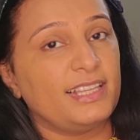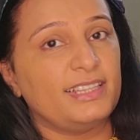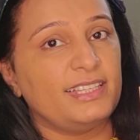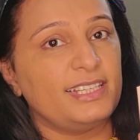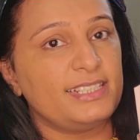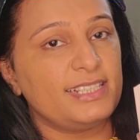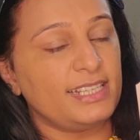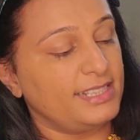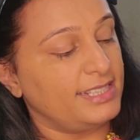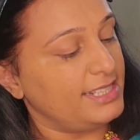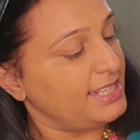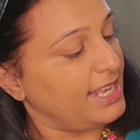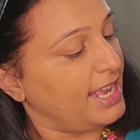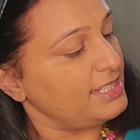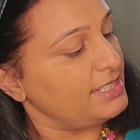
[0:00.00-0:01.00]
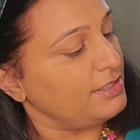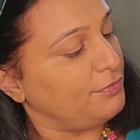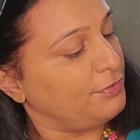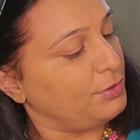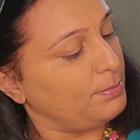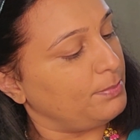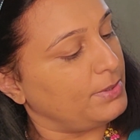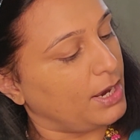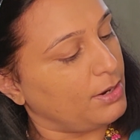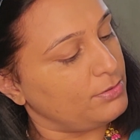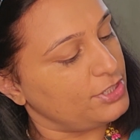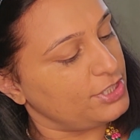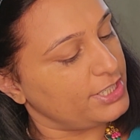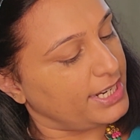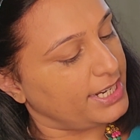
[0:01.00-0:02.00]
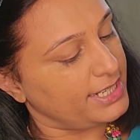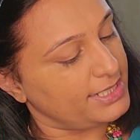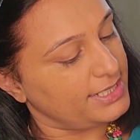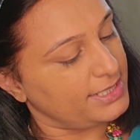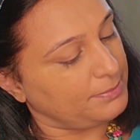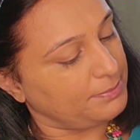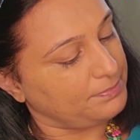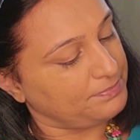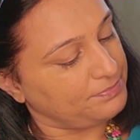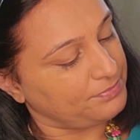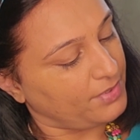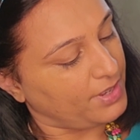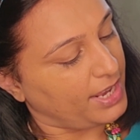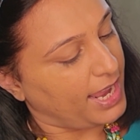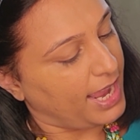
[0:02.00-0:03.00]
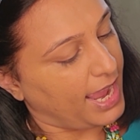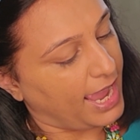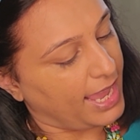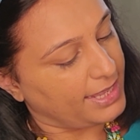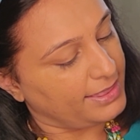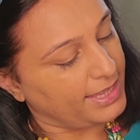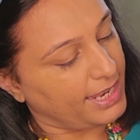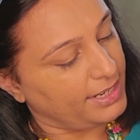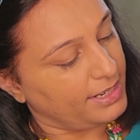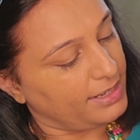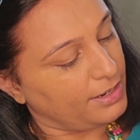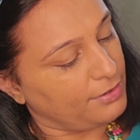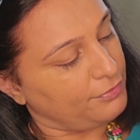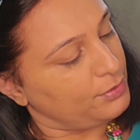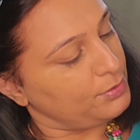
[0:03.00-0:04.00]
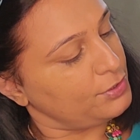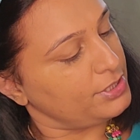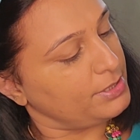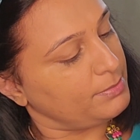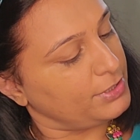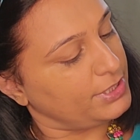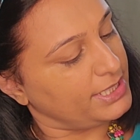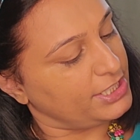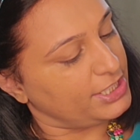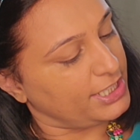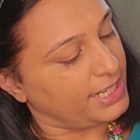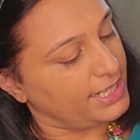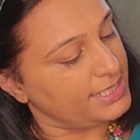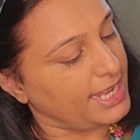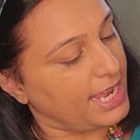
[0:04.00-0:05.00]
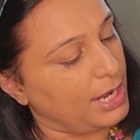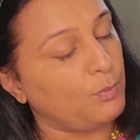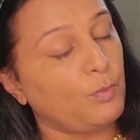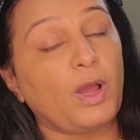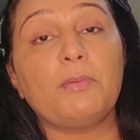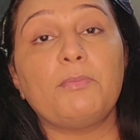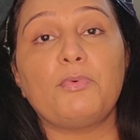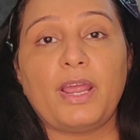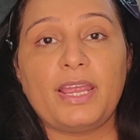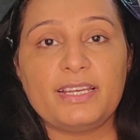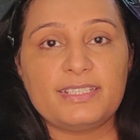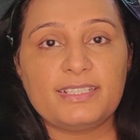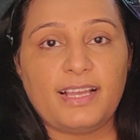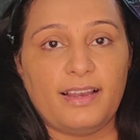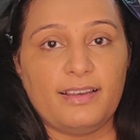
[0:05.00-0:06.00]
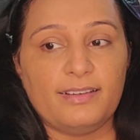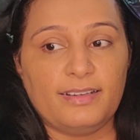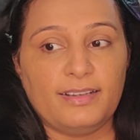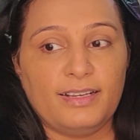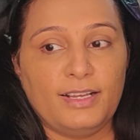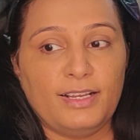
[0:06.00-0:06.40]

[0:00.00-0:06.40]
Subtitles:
This has a few brown shades and then a few shimmery shades and one bright color.